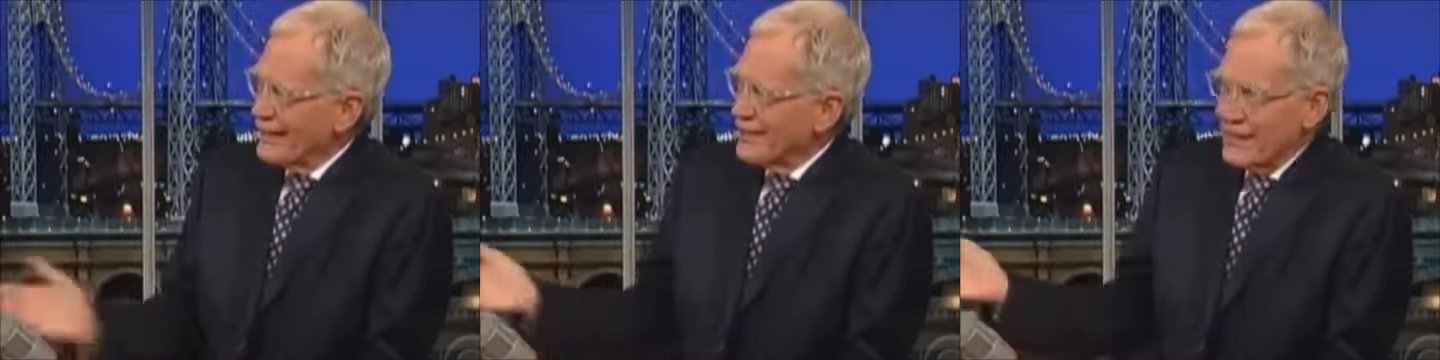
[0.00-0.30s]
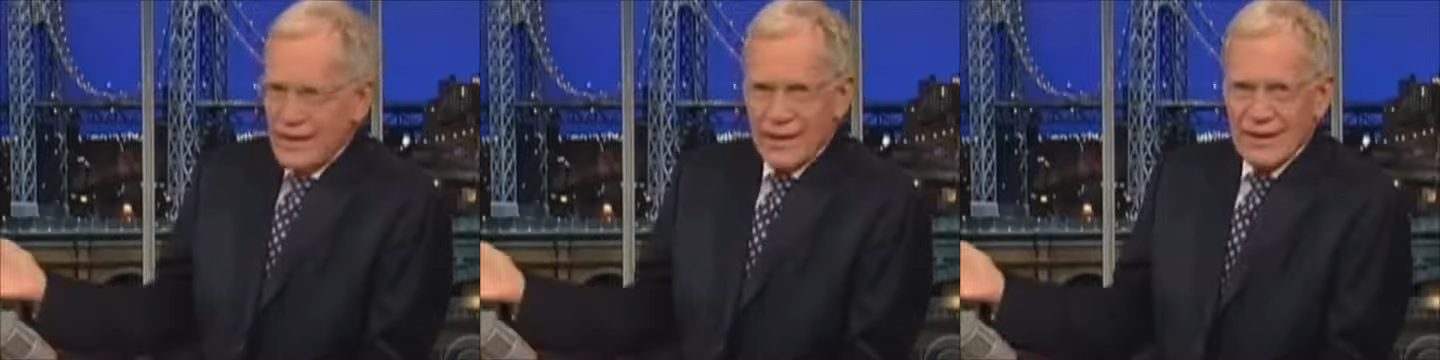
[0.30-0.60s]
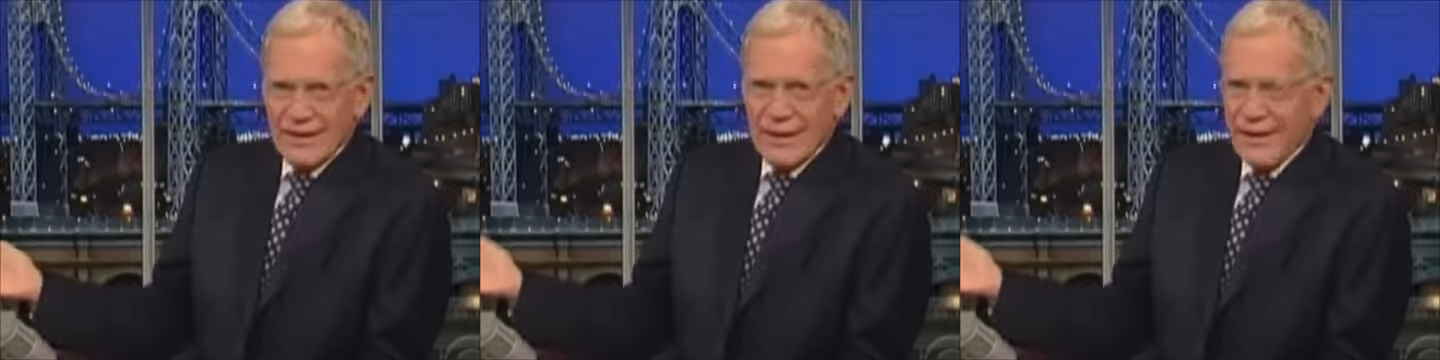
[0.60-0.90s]
and
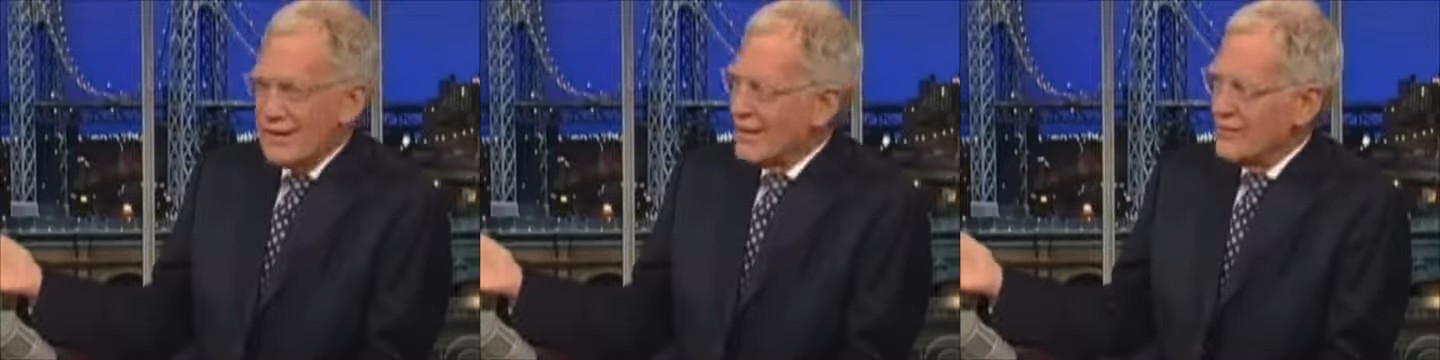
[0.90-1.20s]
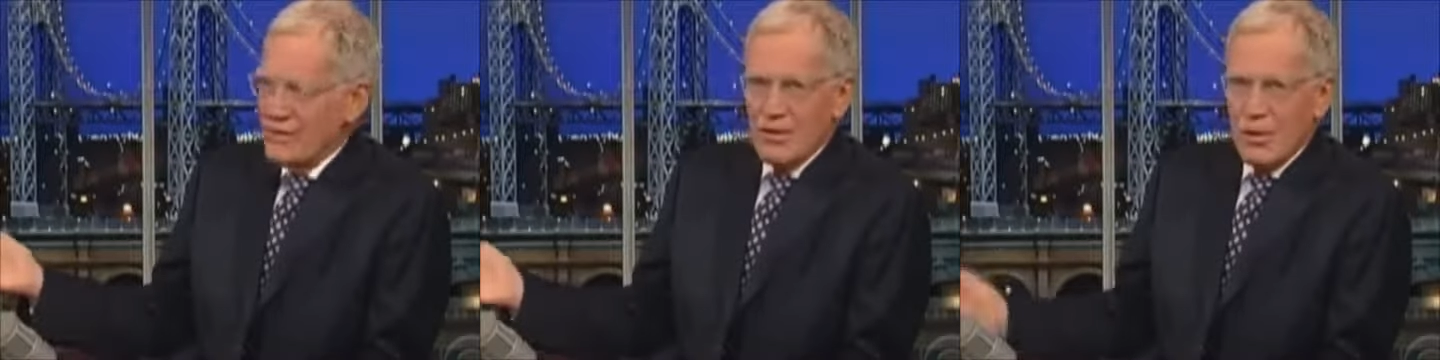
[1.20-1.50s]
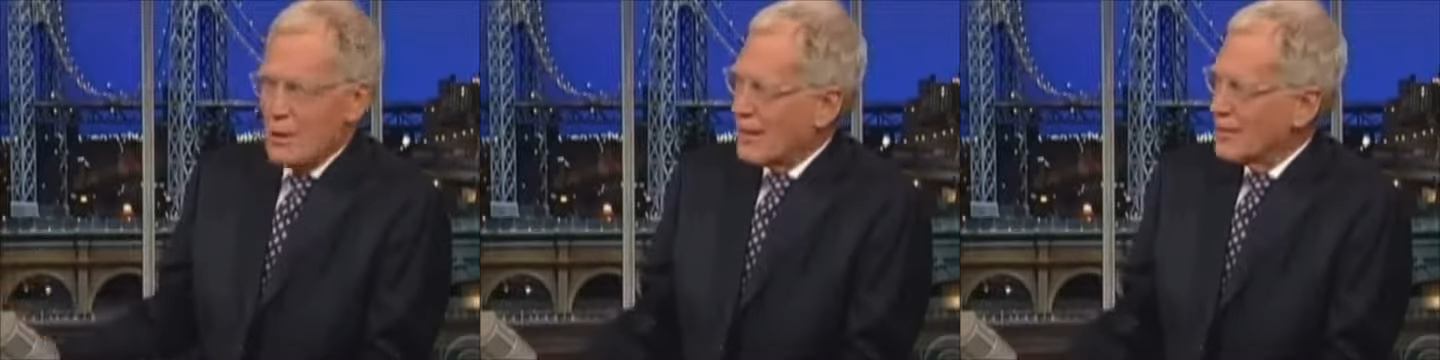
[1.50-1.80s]
at the end of the evening,
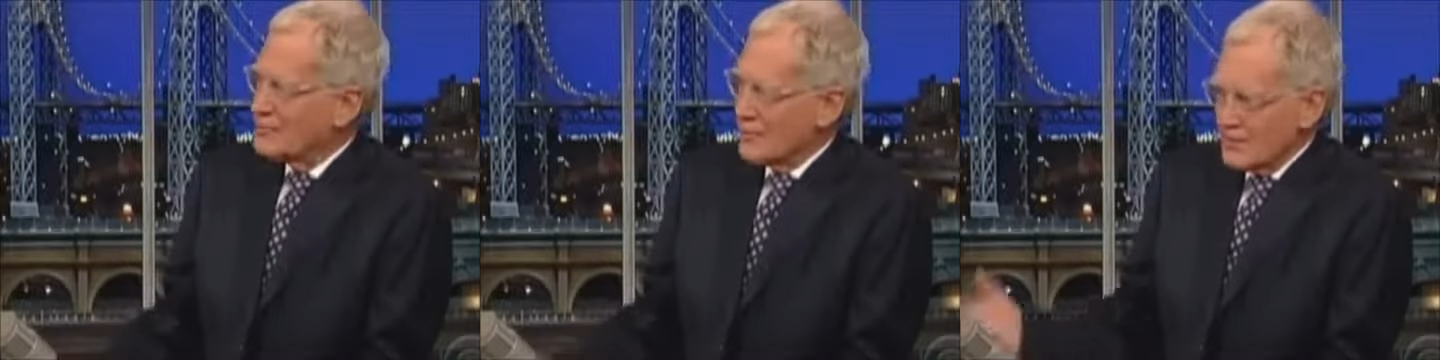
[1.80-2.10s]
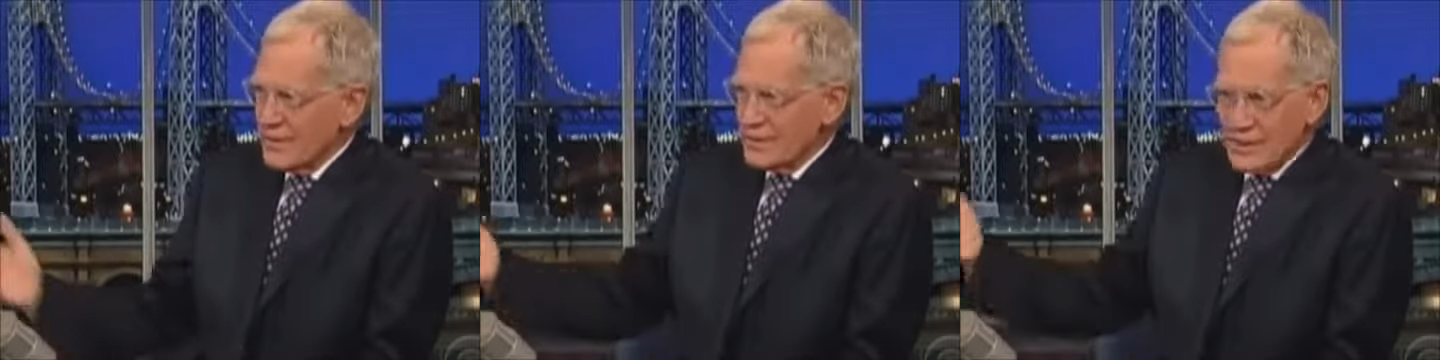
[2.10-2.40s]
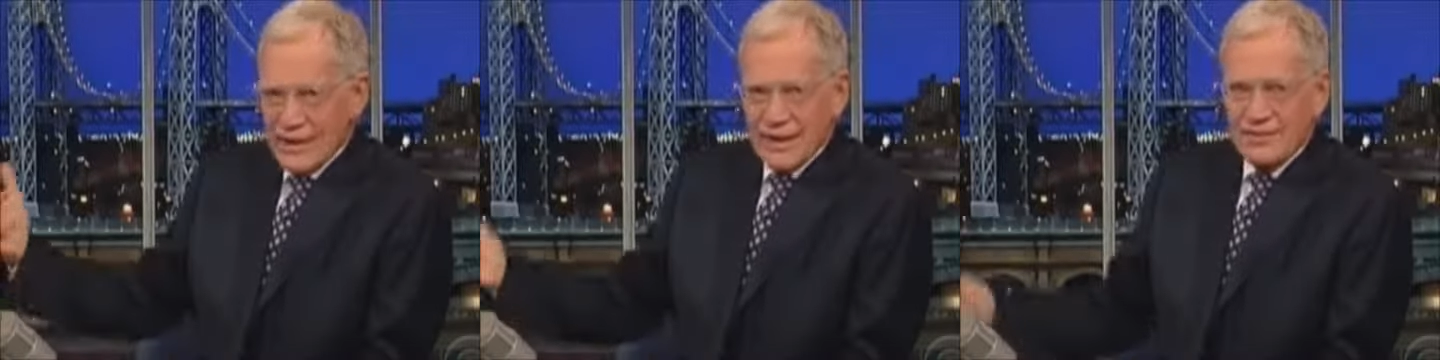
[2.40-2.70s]
nobody gets hurt,
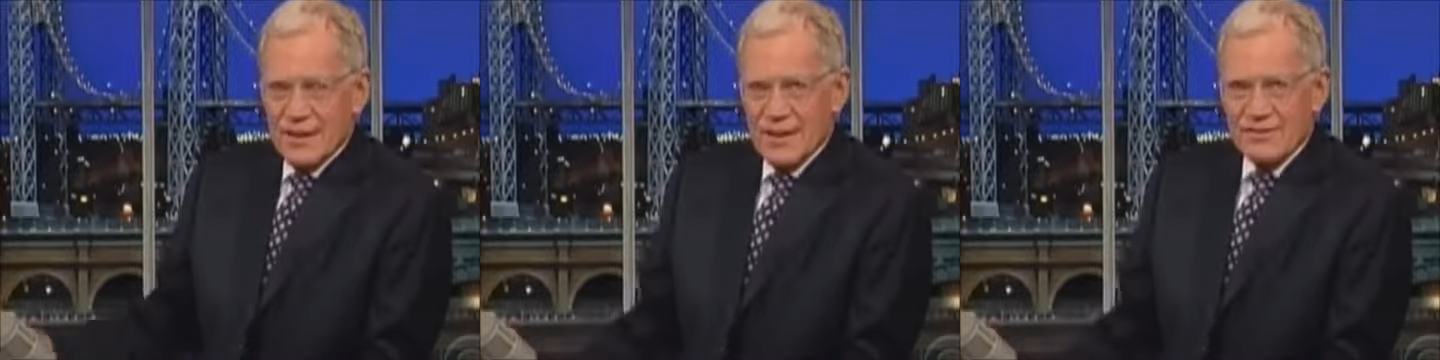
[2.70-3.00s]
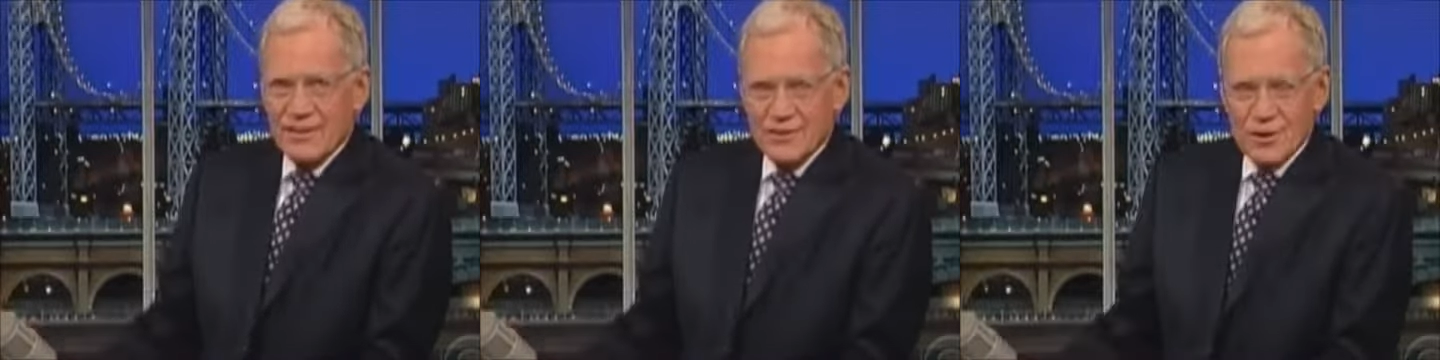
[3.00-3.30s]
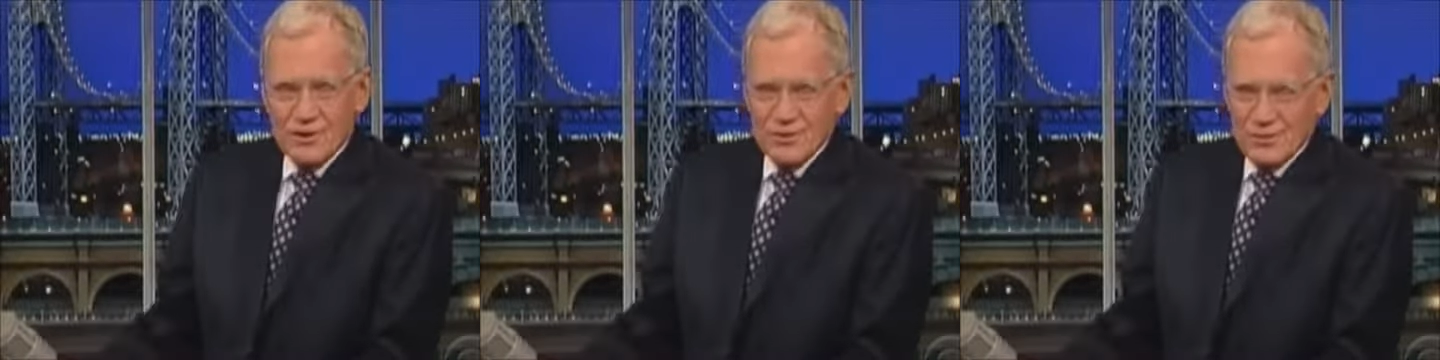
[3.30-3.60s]
and the next day he sends
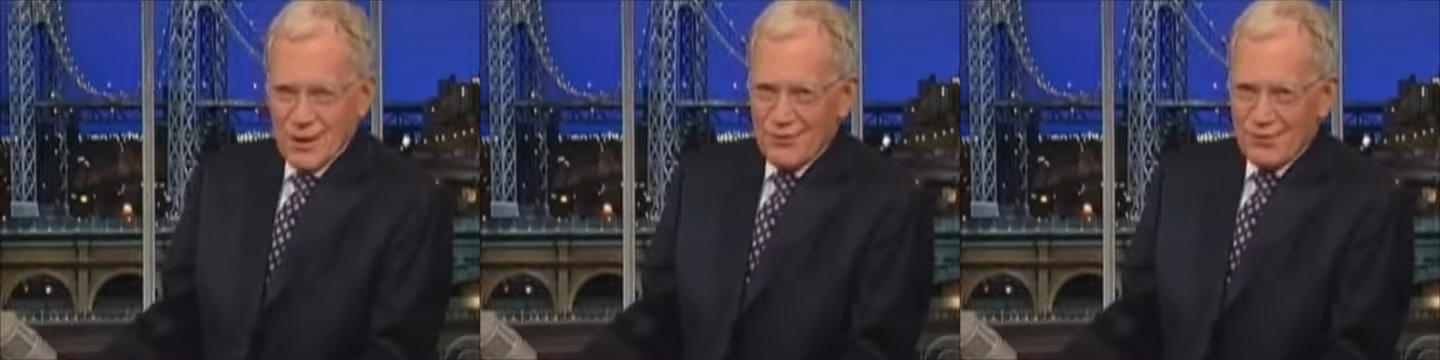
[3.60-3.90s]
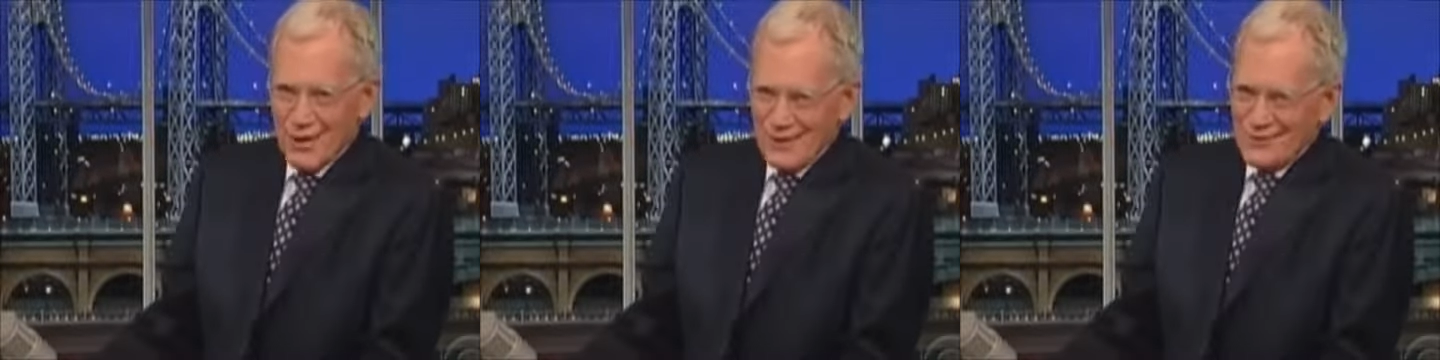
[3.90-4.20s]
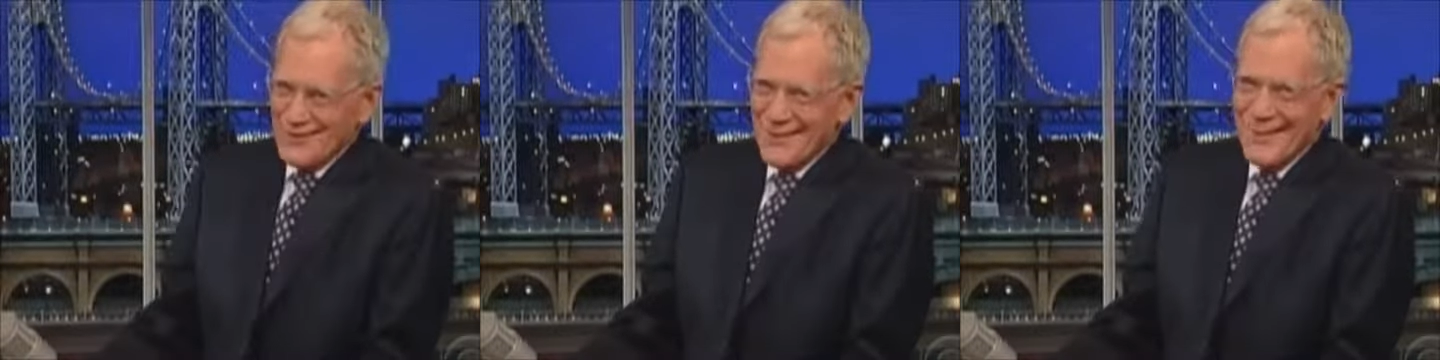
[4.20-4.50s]
you over some
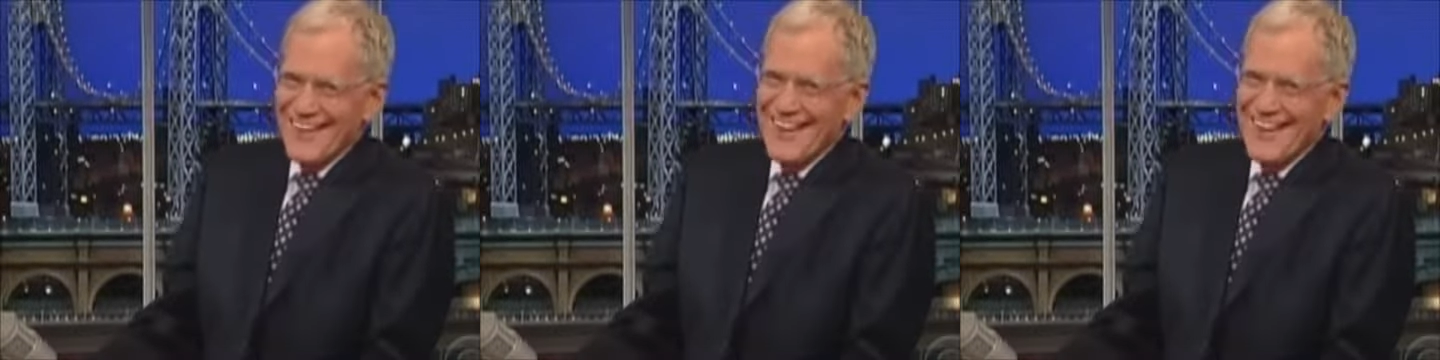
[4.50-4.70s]
cufflinks.